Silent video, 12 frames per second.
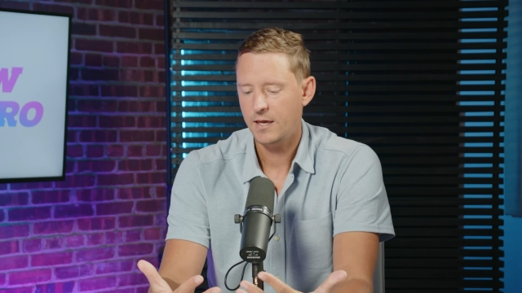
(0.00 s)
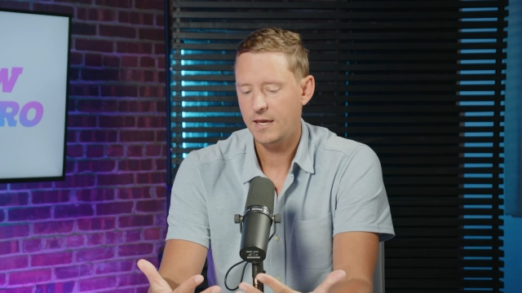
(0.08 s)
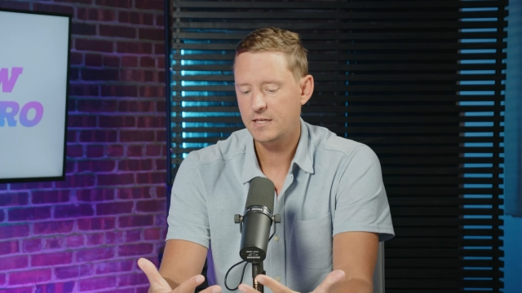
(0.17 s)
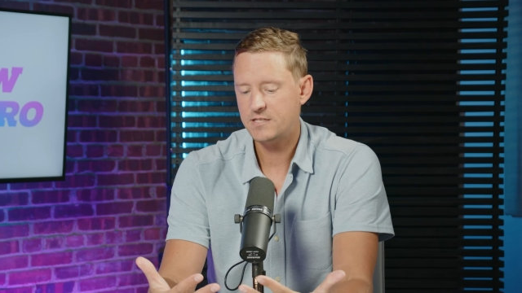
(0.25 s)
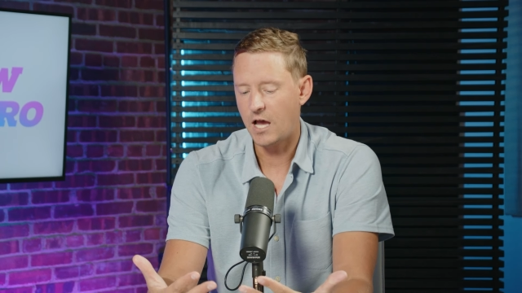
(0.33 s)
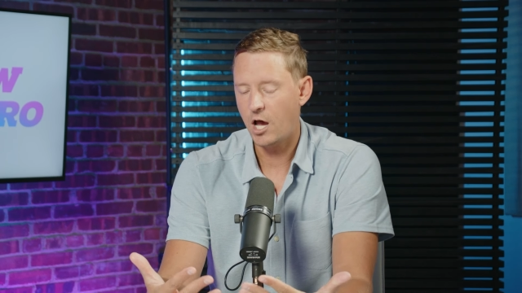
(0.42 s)

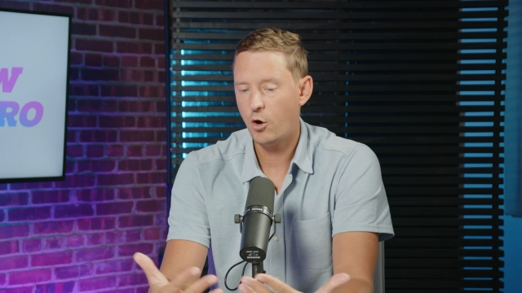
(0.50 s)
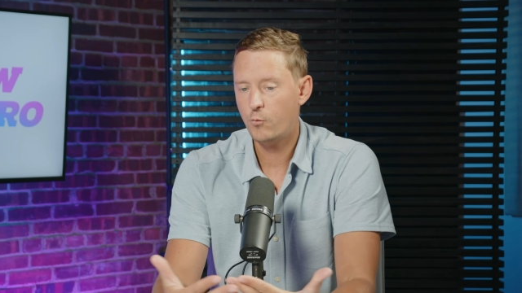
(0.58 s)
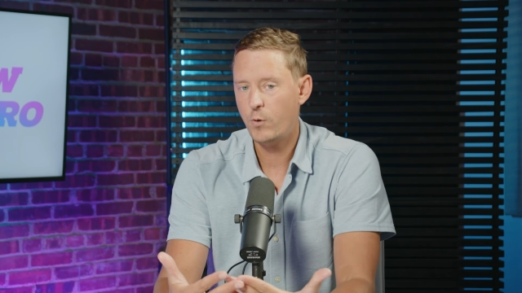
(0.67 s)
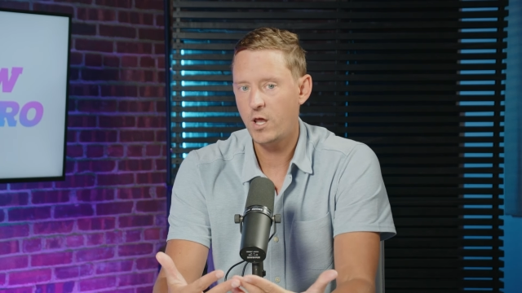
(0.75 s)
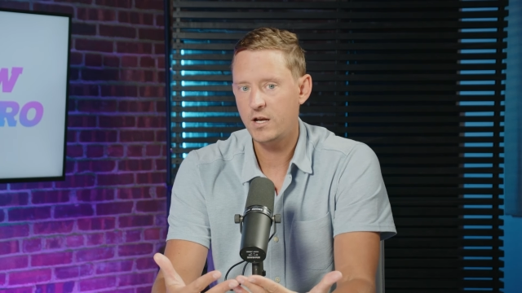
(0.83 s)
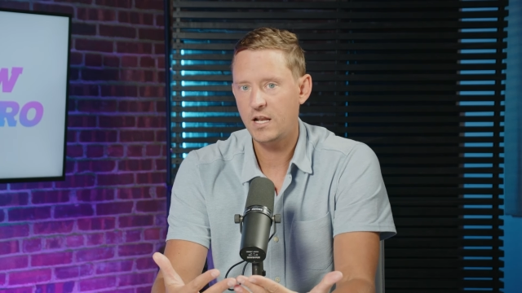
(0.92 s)
is I'll
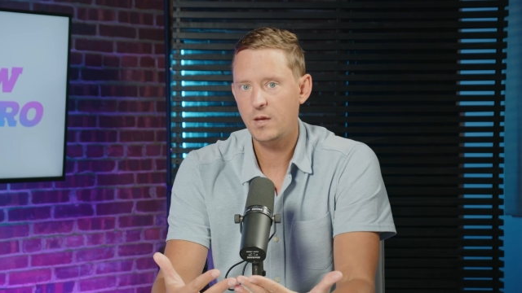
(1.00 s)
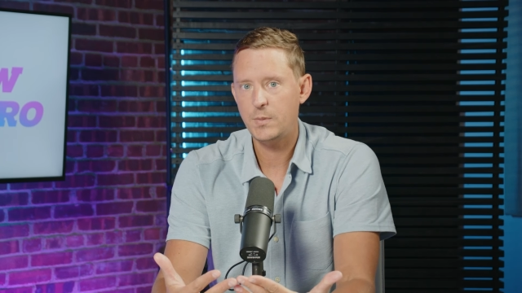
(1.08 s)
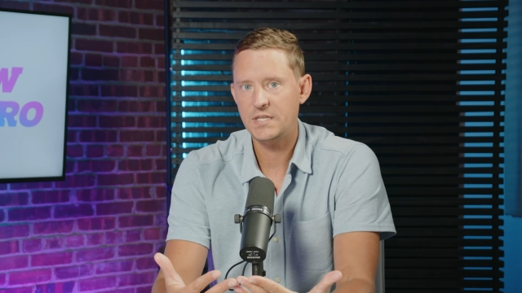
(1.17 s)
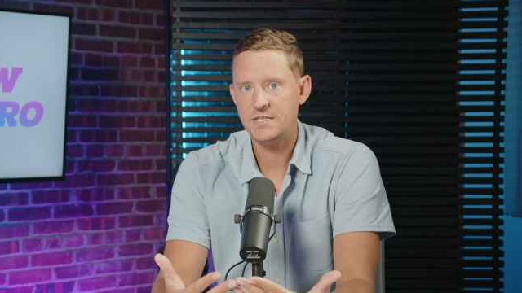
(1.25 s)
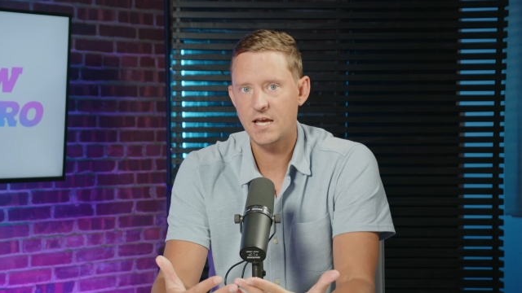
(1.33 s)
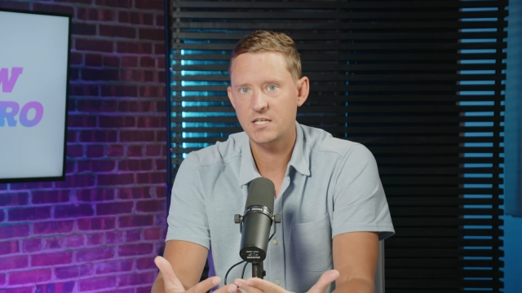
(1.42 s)
run an
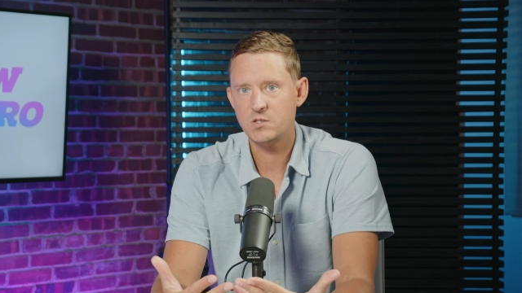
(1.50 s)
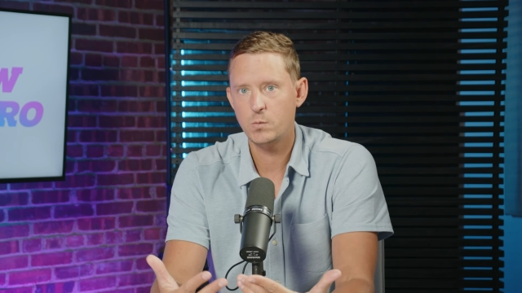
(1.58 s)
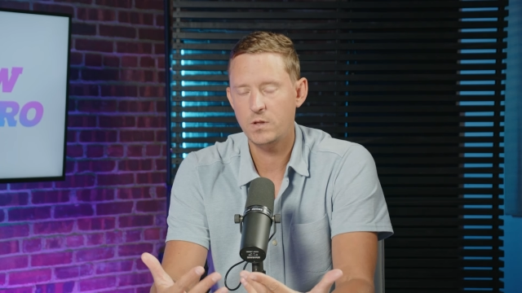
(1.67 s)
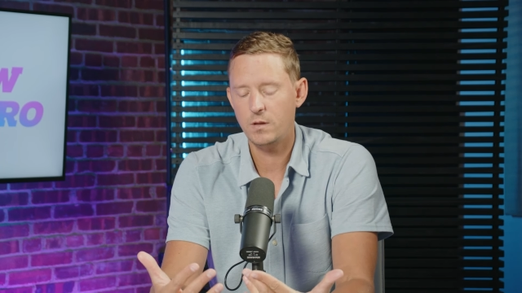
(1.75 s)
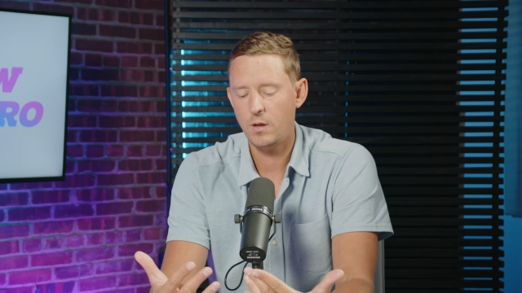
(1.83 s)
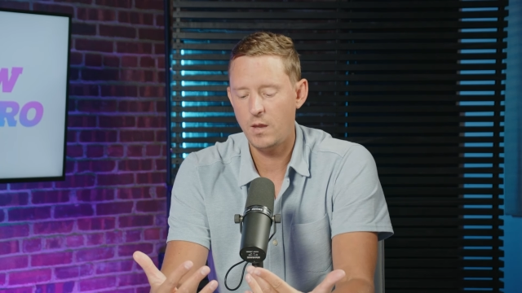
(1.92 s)
A/B test
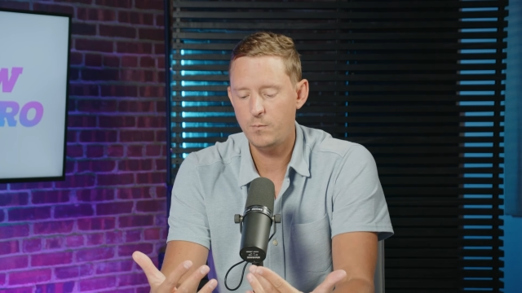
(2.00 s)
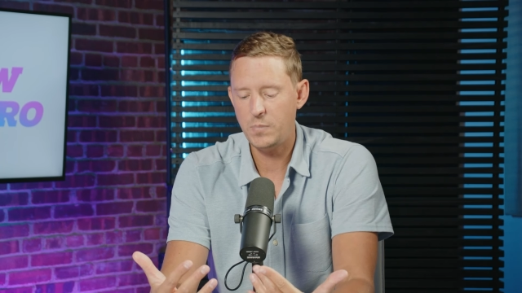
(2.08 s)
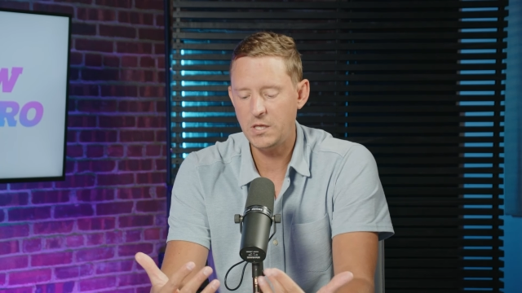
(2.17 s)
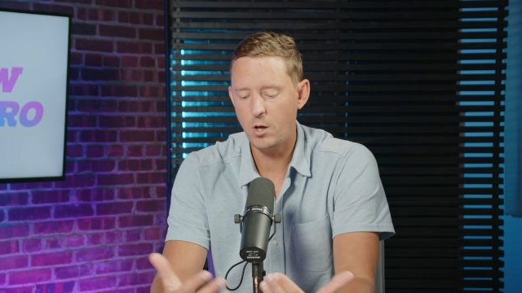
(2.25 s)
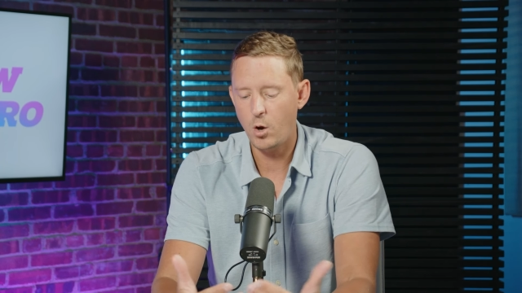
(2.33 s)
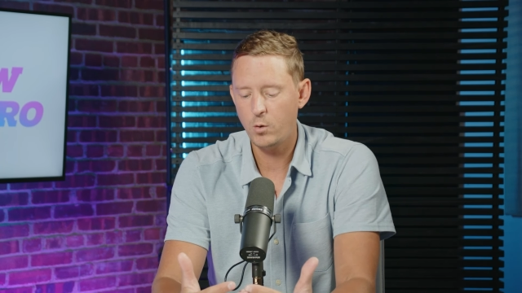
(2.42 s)
and
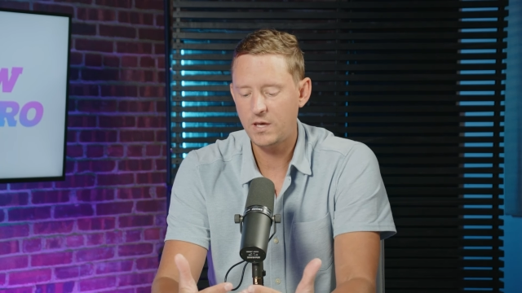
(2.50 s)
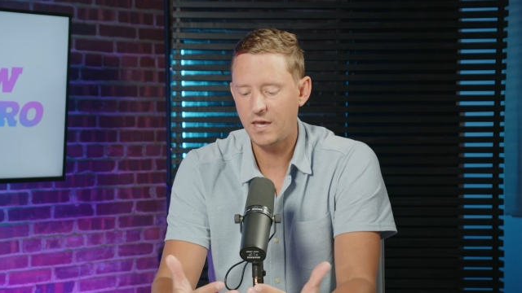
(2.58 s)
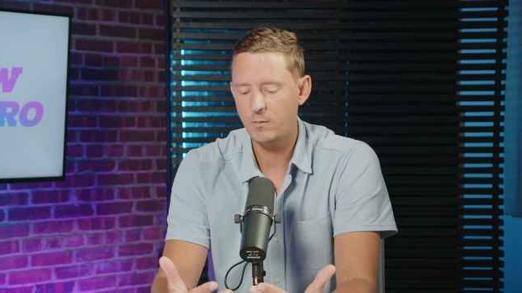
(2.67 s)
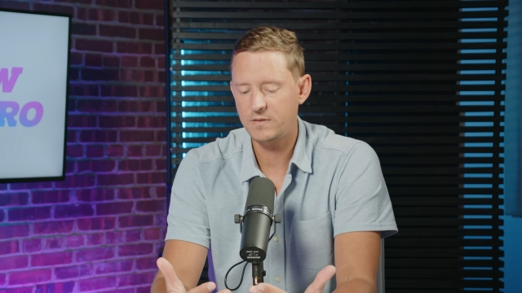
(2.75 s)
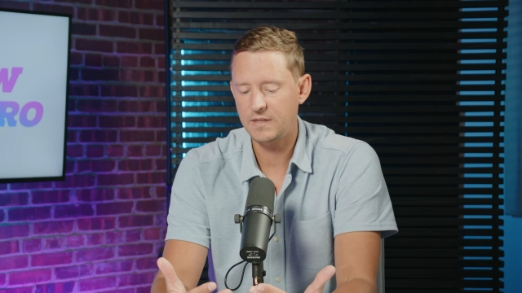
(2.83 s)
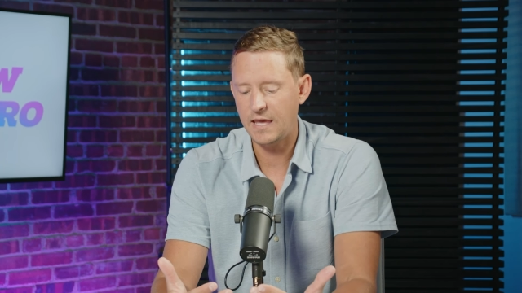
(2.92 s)
be okay
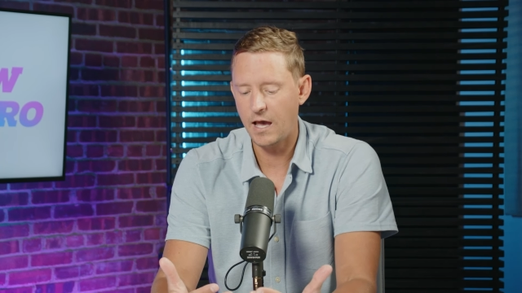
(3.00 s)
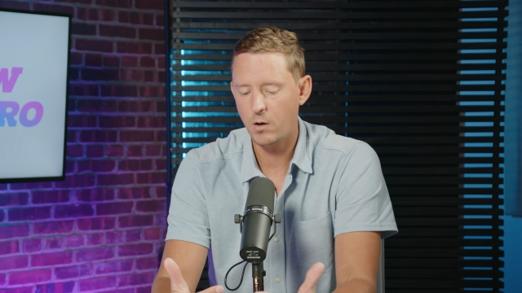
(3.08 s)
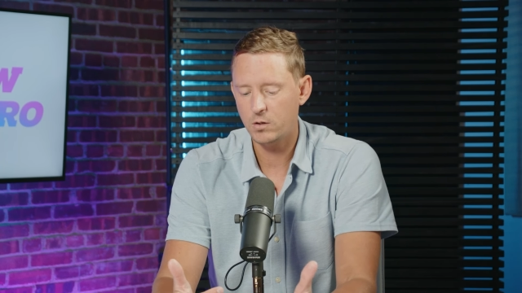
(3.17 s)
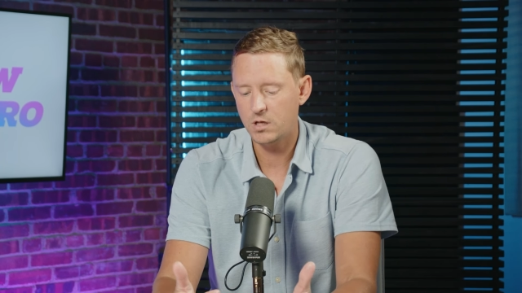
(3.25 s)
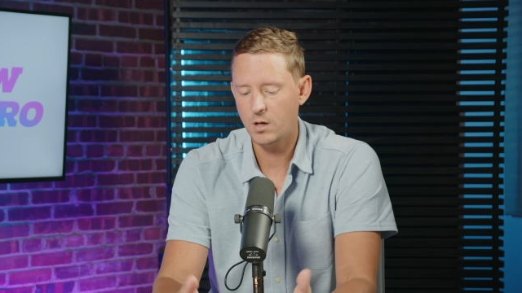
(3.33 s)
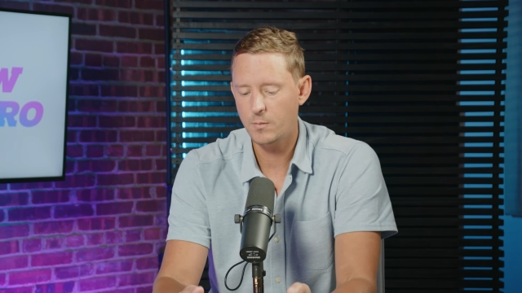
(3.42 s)
with the
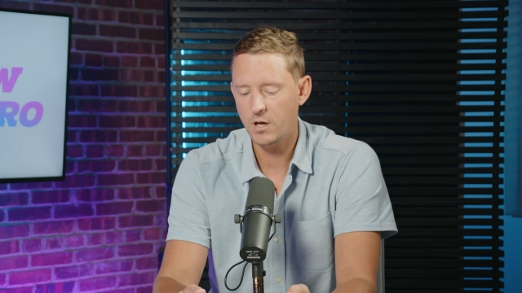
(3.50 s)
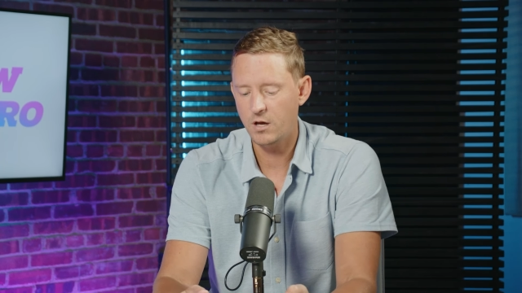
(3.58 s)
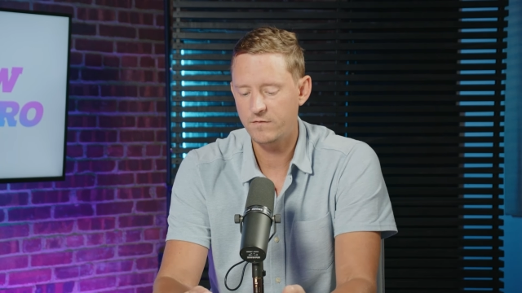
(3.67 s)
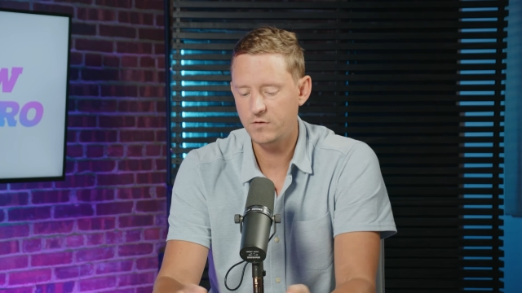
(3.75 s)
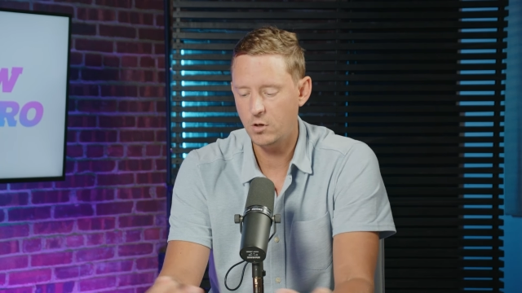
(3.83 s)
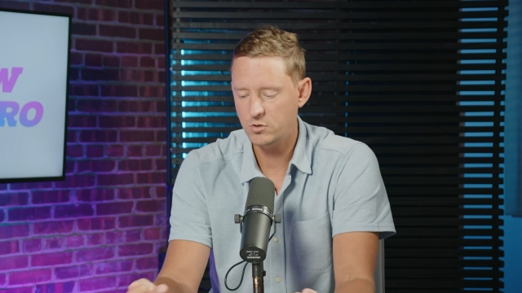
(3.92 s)
outcome of no